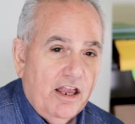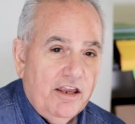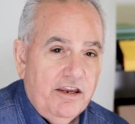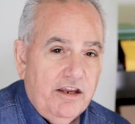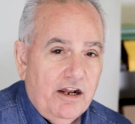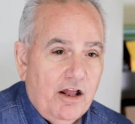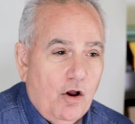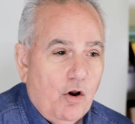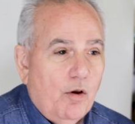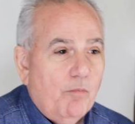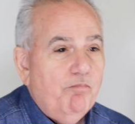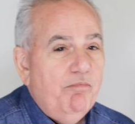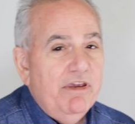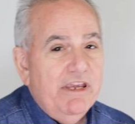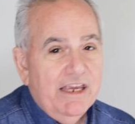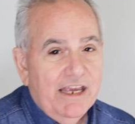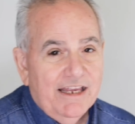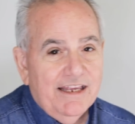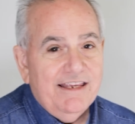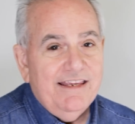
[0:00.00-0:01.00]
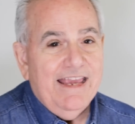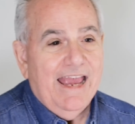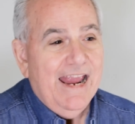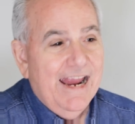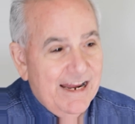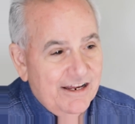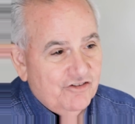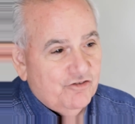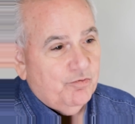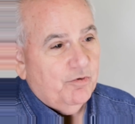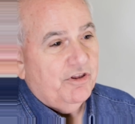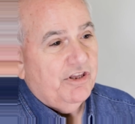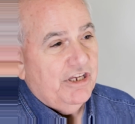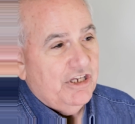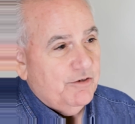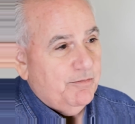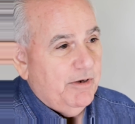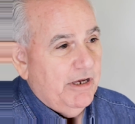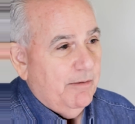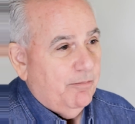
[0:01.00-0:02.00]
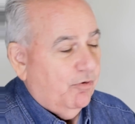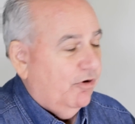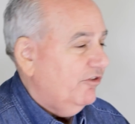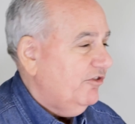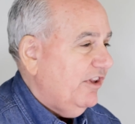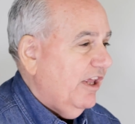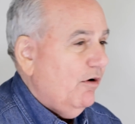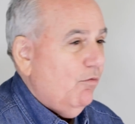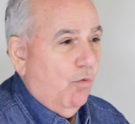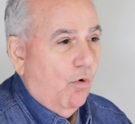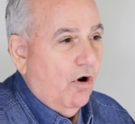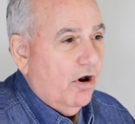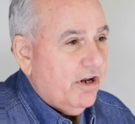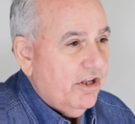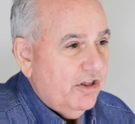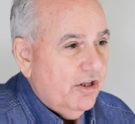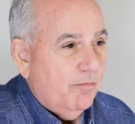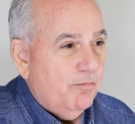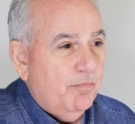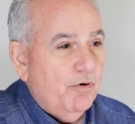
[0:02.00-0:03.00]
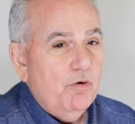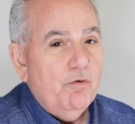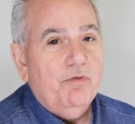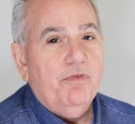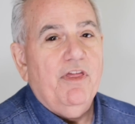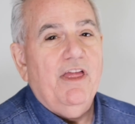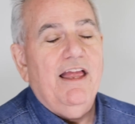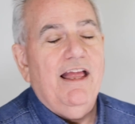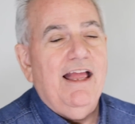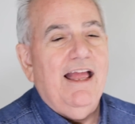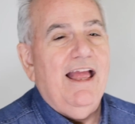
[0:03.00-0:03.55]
Be engaged with these people as they walk in the booth.